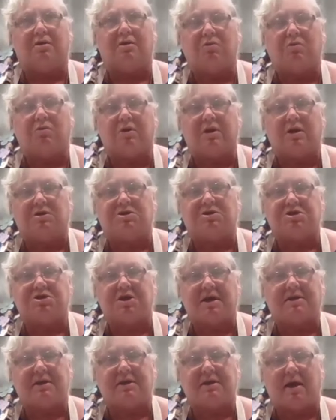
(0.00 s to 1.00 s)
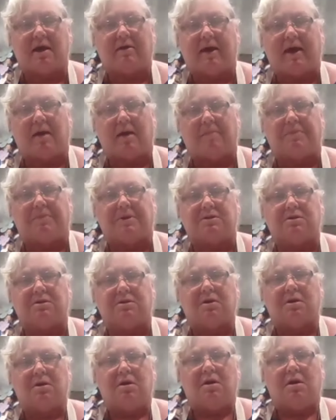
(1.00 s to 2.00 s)
And, and when the
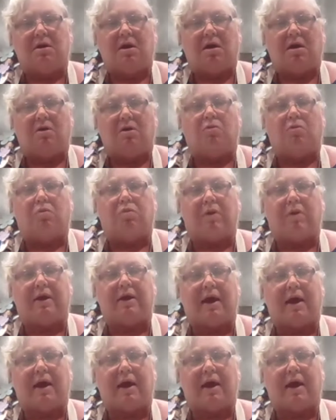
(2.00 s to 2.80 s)
shutdown happened,